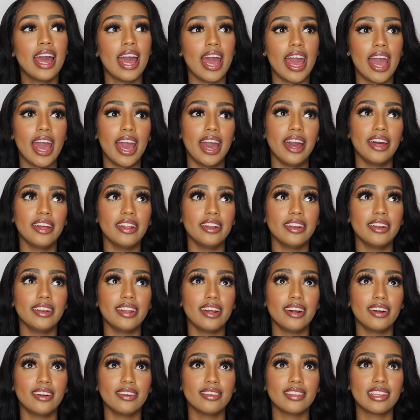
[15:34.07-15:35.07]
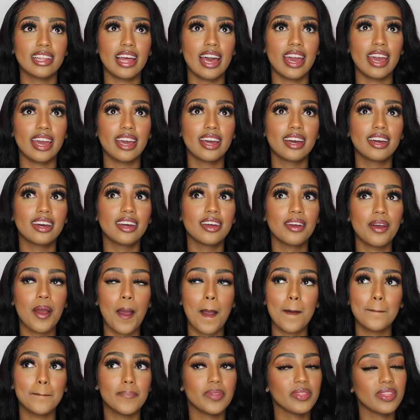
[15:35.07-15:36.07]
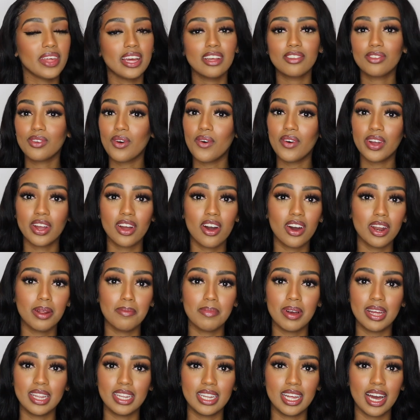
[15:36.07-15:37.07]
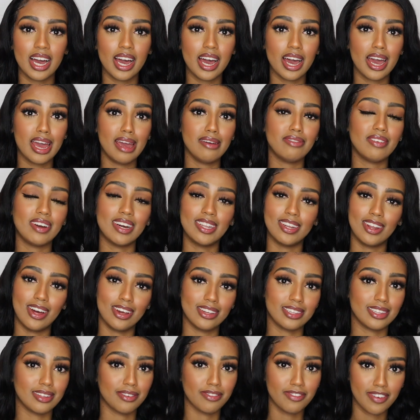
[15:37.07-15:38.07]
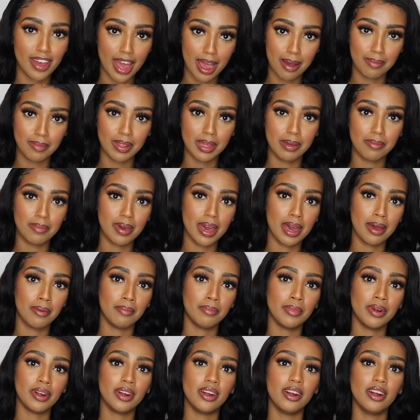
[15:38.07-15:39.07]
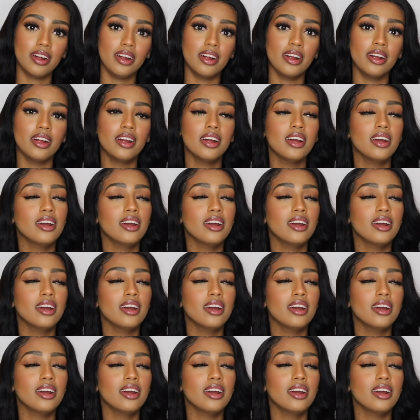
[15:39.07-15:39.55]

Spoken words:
And there's like things going on in my life. I lost a family member.